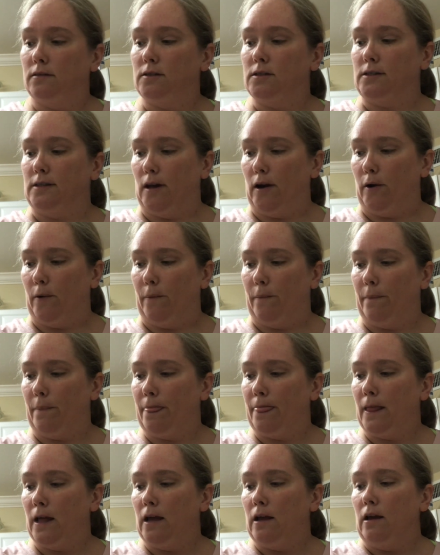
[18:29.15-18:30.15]
So
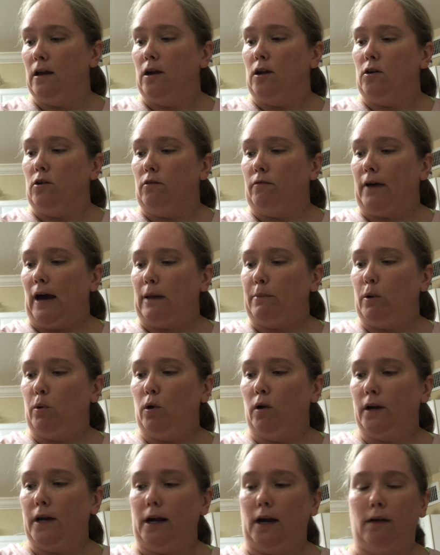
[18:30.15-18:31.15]
you've got to be
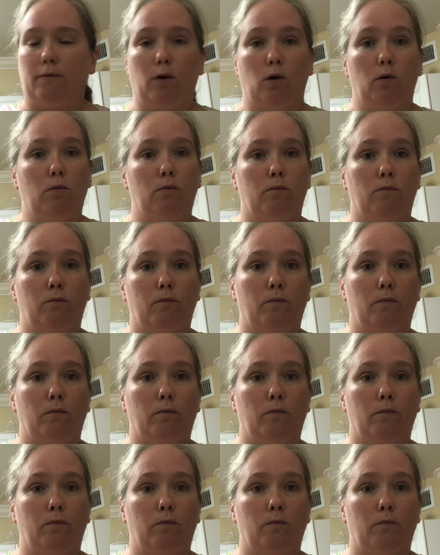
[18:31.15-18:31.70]
real careful.